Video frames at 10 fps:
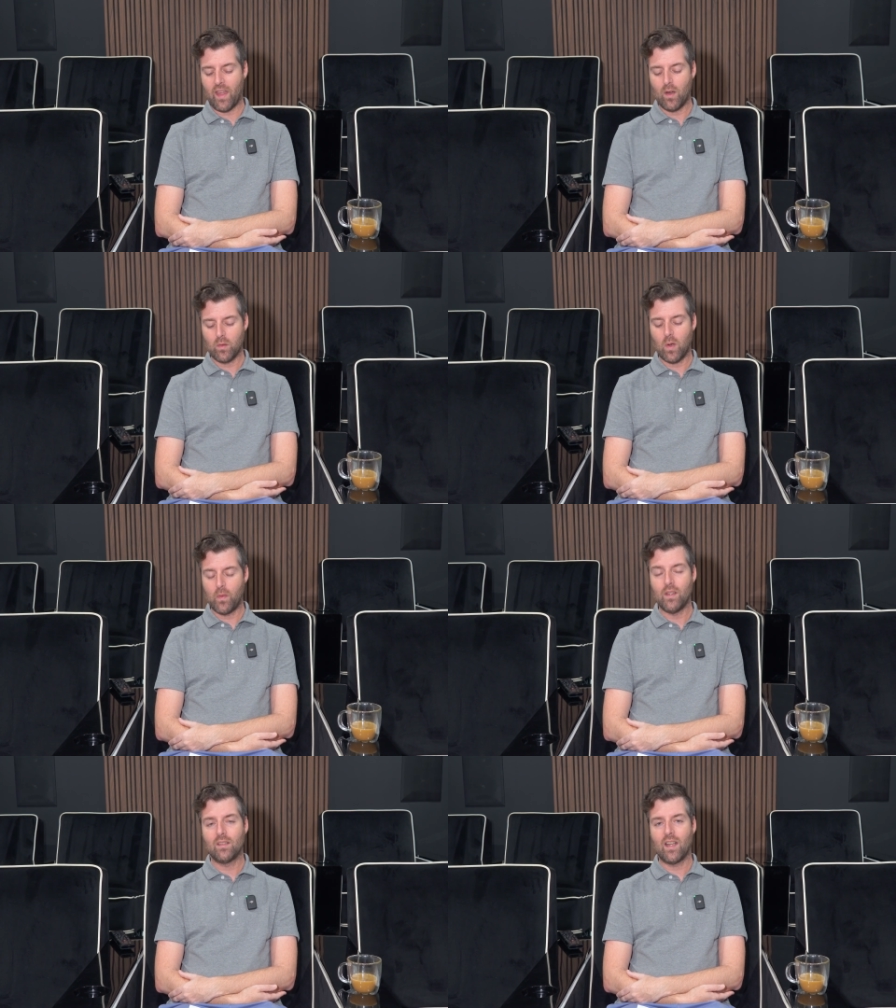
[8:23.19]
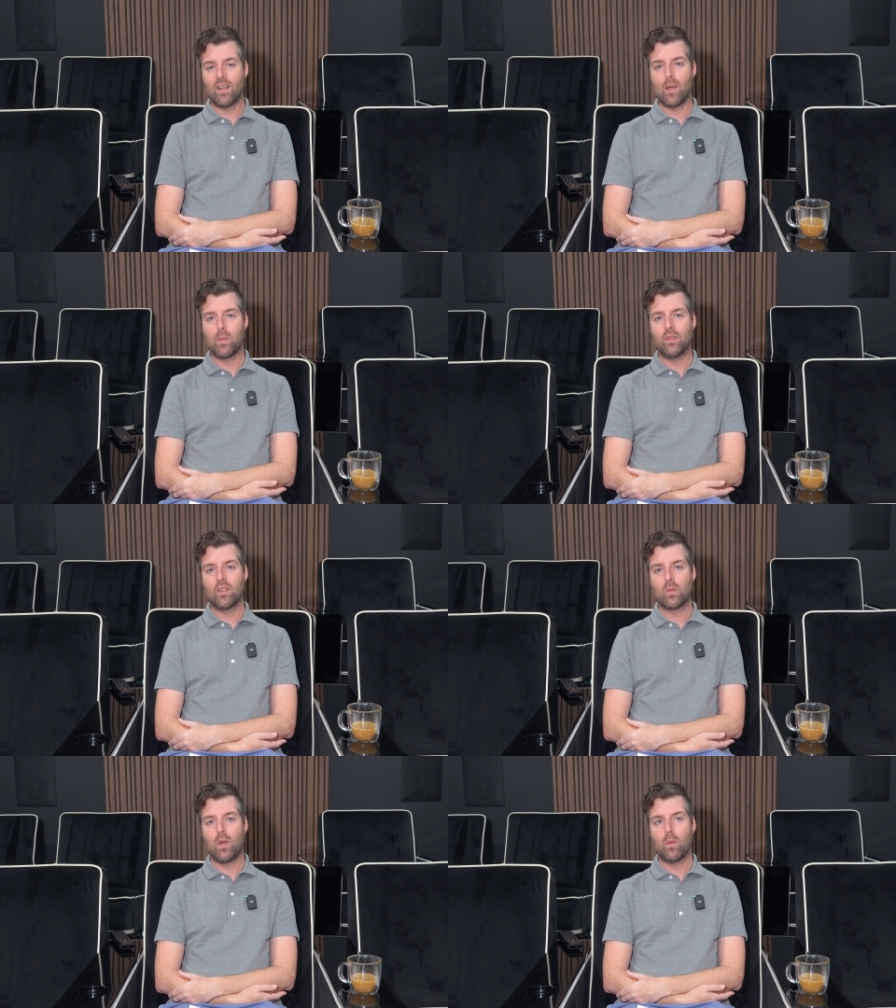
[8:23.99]
I don't know if he's set it up in
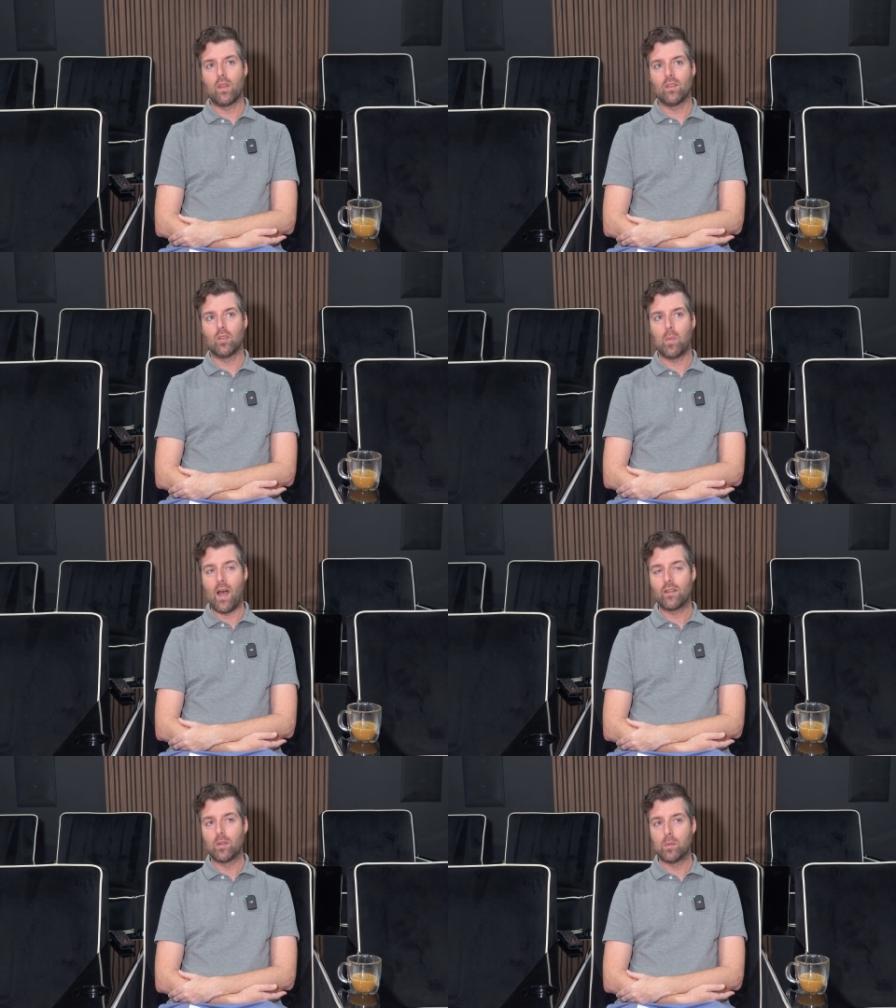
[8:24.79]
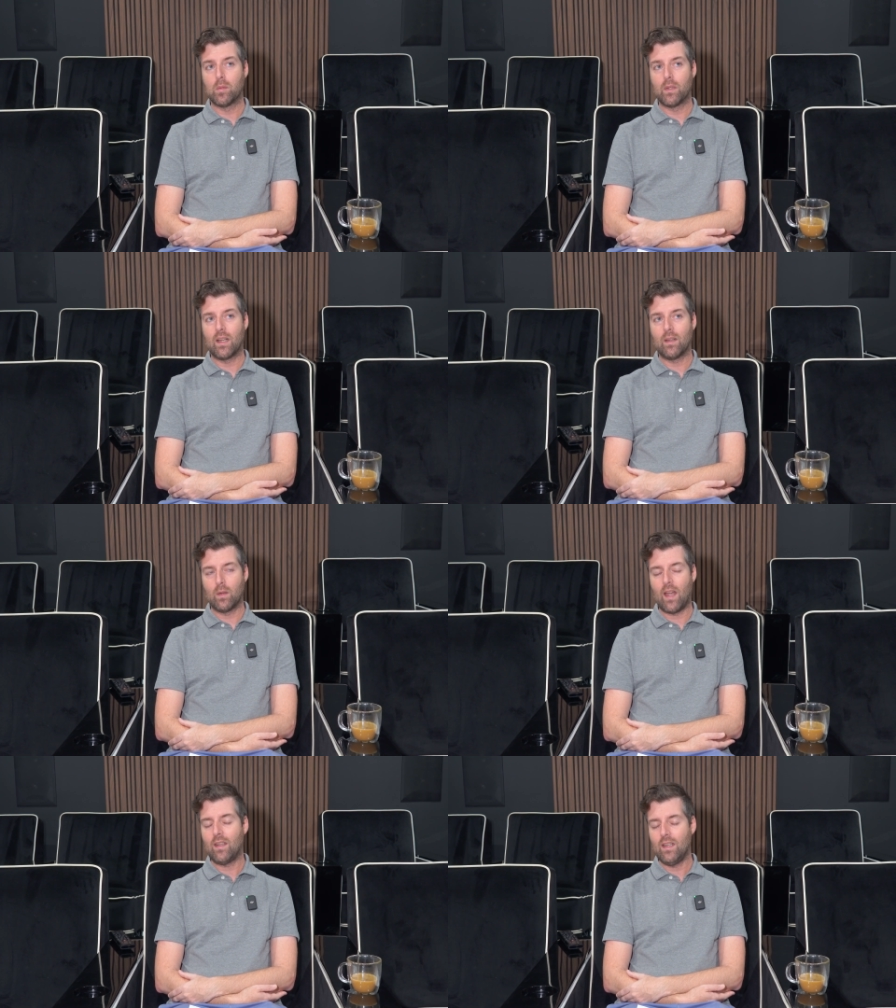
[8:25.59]
such a way where this is possible, but I,
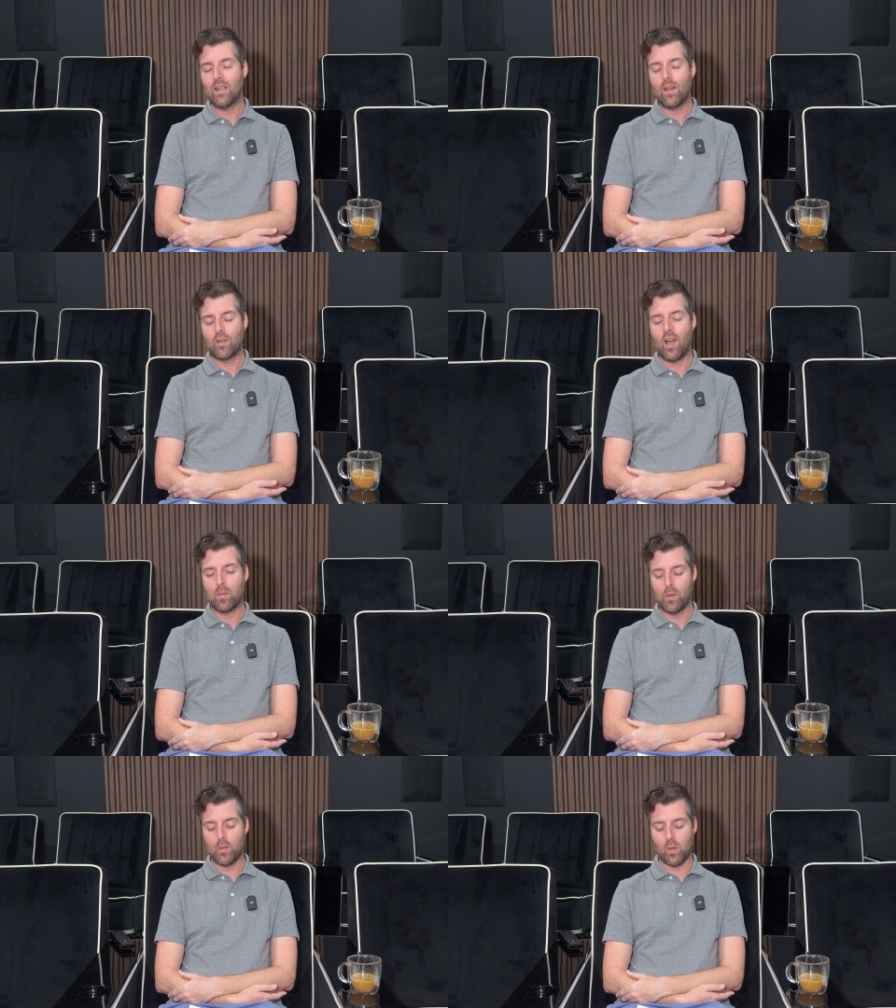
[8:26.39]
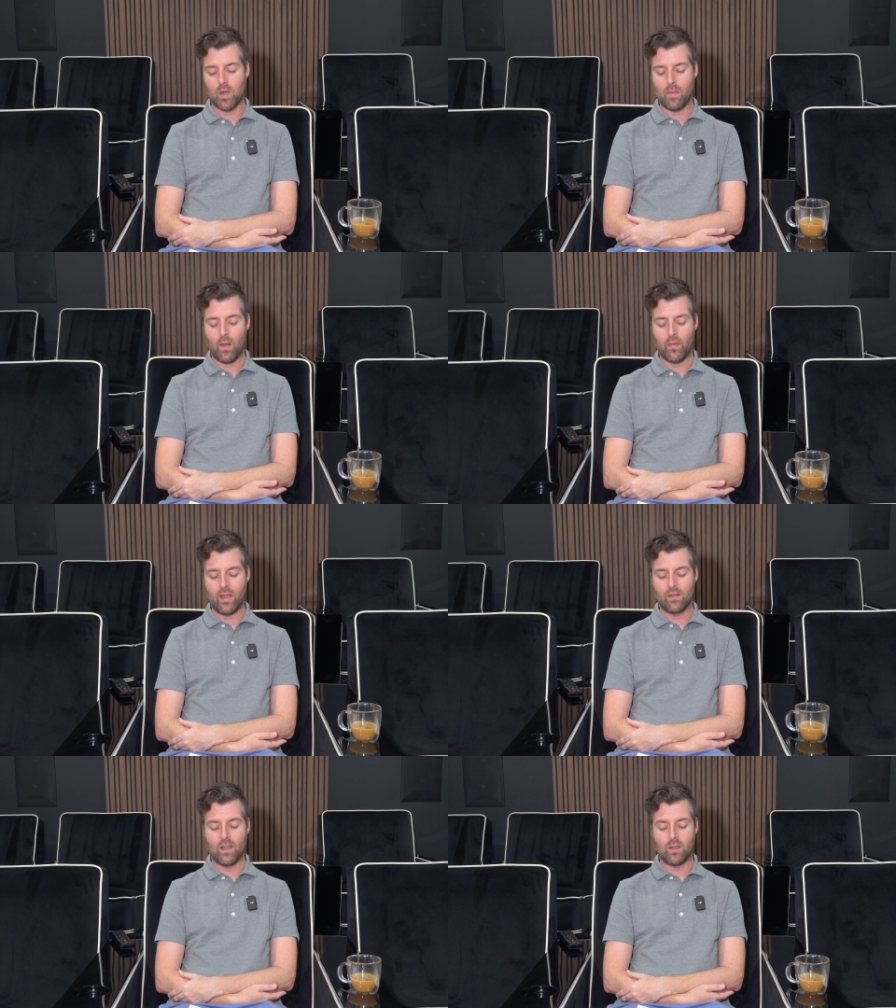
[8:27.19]
I, he and I have talked before about
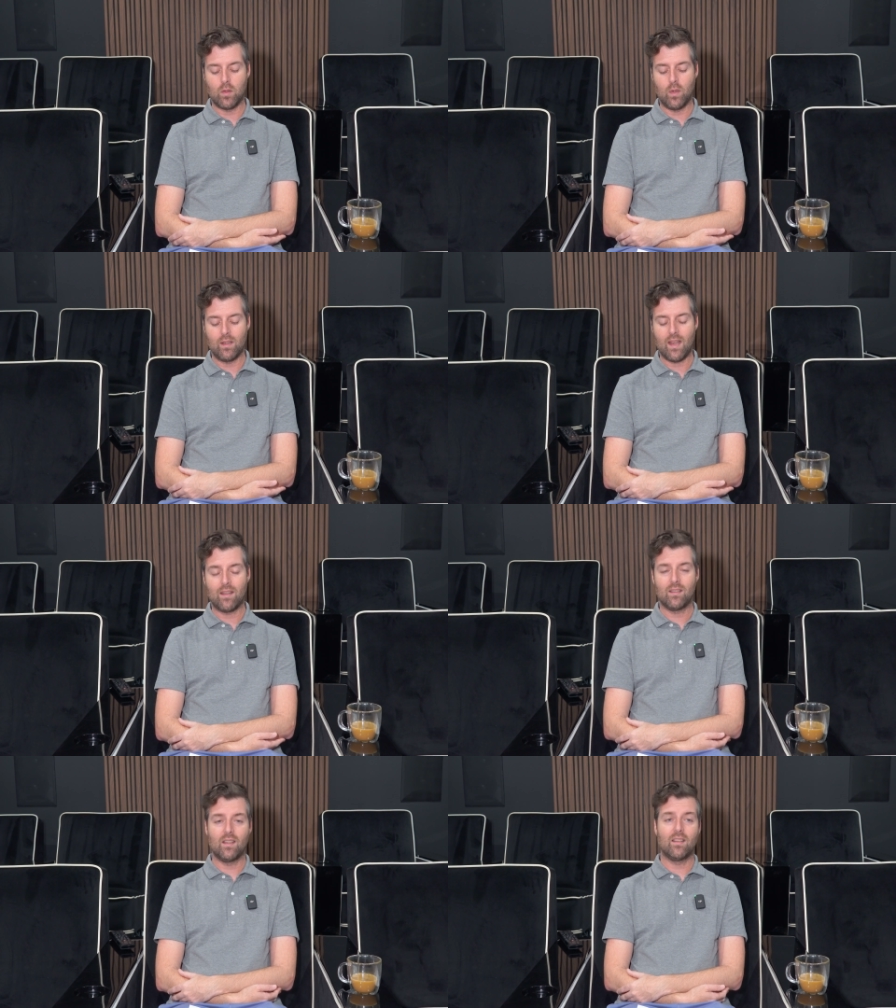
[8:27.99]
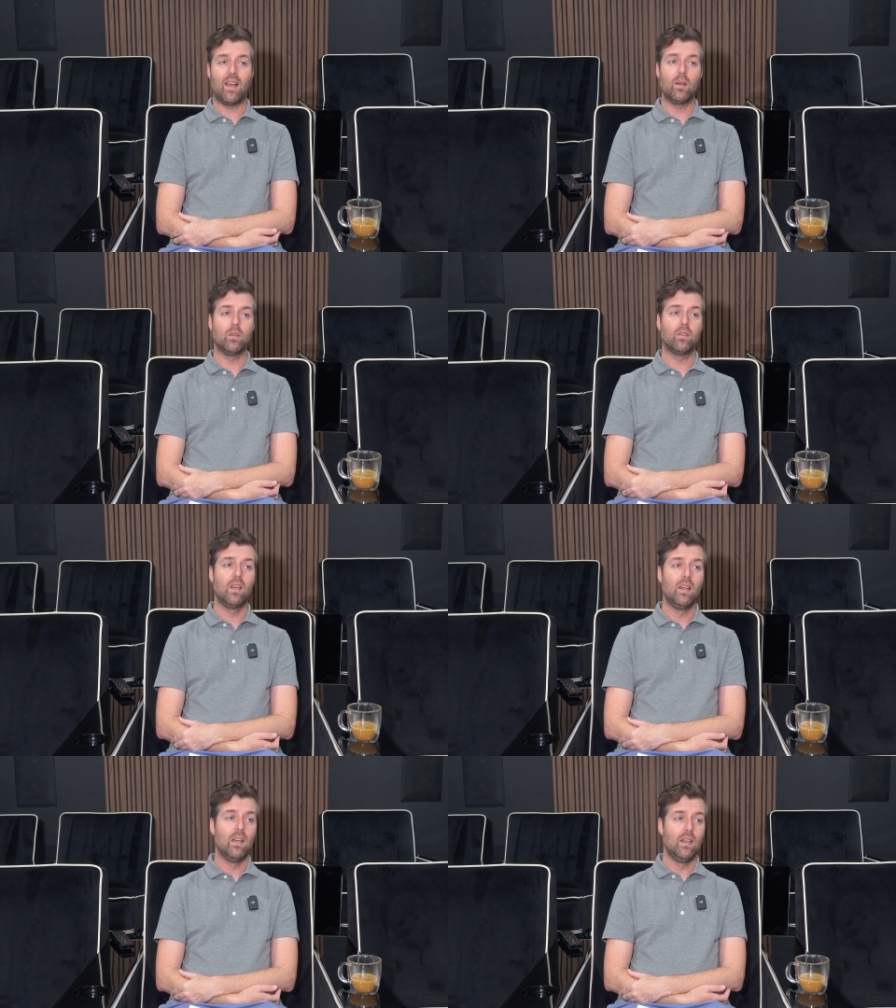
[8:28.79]
things like doing tests at his house.
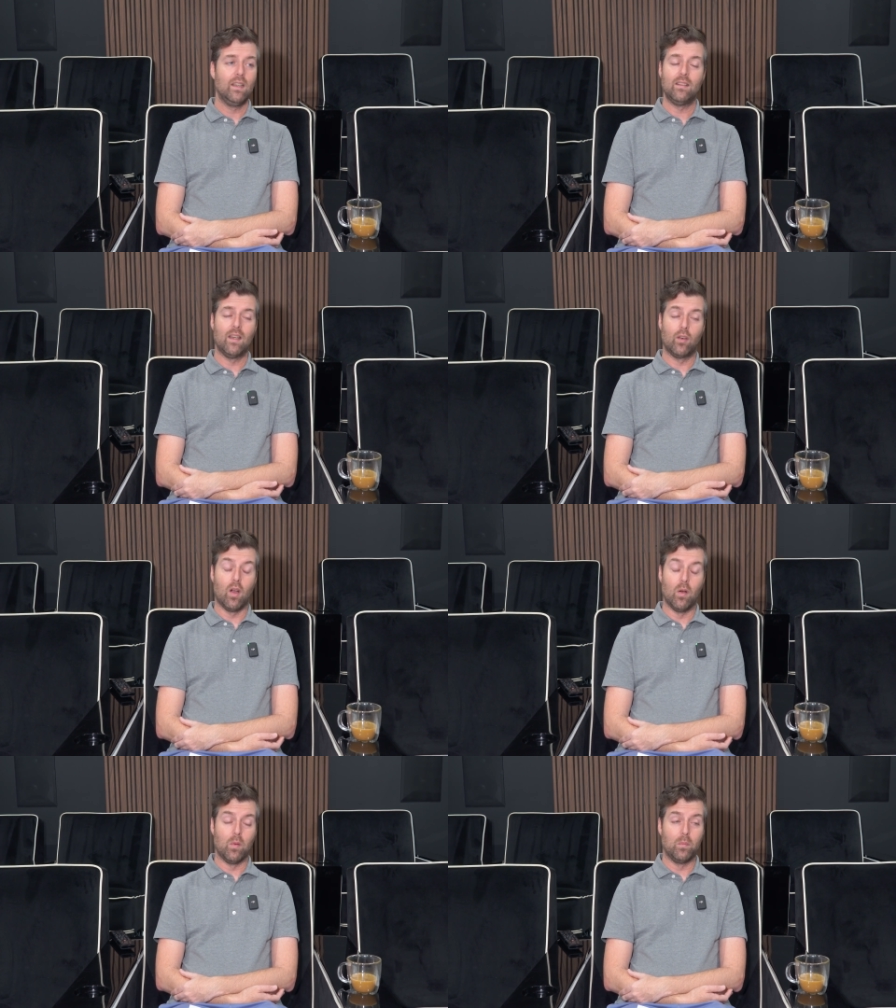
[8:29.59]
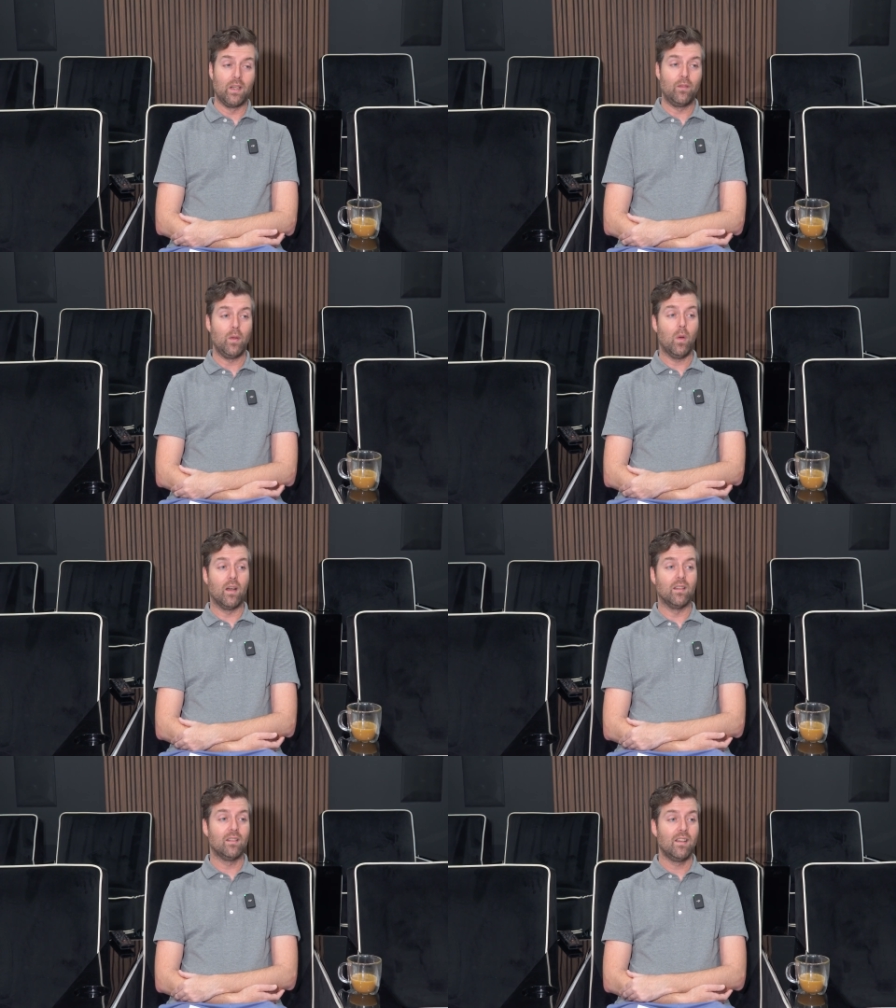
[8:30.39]
He's never home, but if he
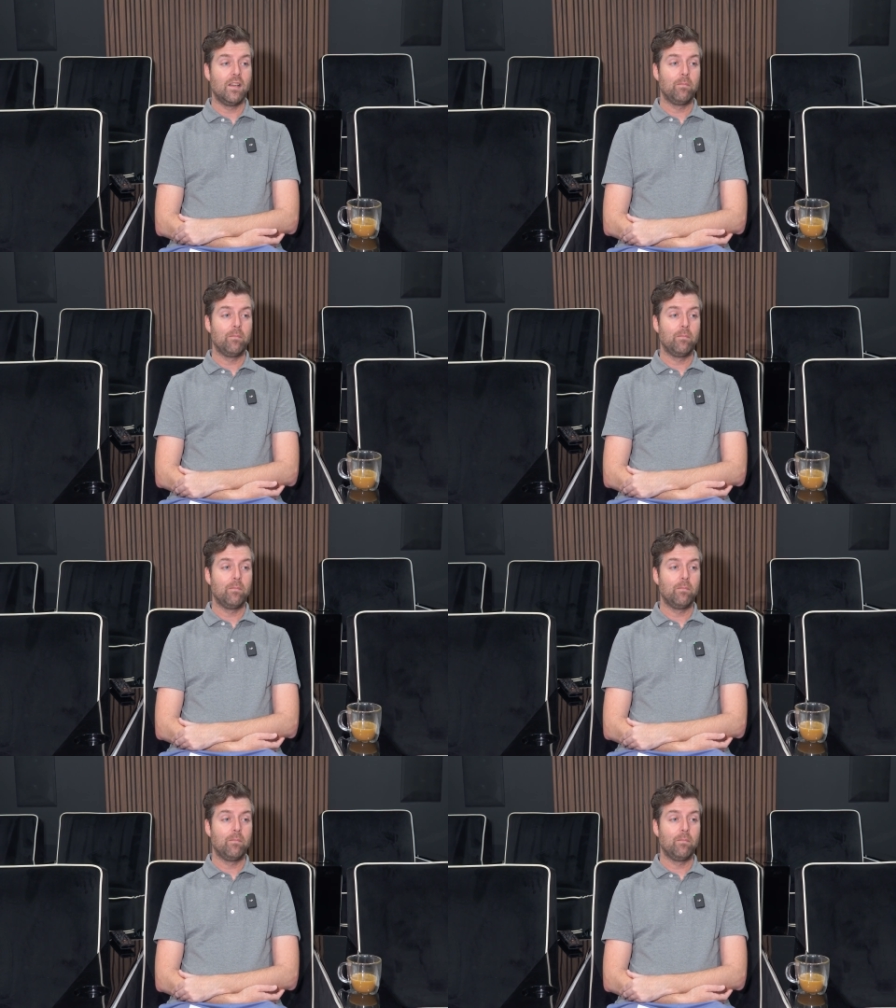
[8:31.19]
was,